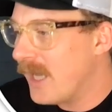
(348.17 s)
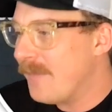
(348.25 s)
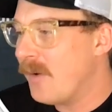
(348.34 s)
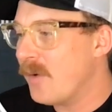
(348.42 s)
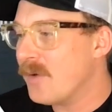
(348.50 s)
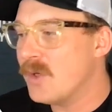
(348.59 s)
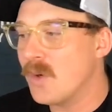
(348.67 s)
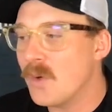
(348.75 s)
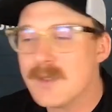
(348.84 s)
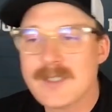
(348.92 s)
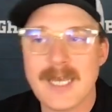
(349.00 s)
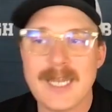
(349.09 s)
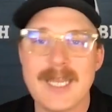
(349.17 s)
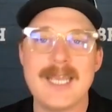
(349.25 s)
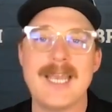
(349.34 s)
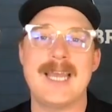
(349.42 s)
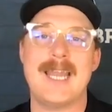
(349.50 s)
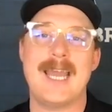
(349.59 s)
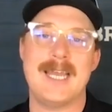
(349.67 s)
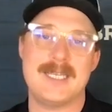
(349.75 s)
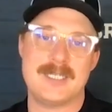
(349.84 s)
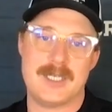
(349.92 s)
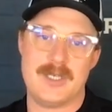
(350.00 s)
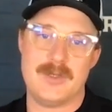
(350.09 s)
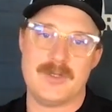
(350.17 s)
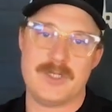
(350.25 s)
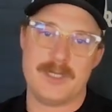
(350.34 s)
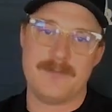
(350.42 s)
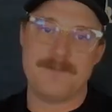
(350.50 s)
about goal setting and execution.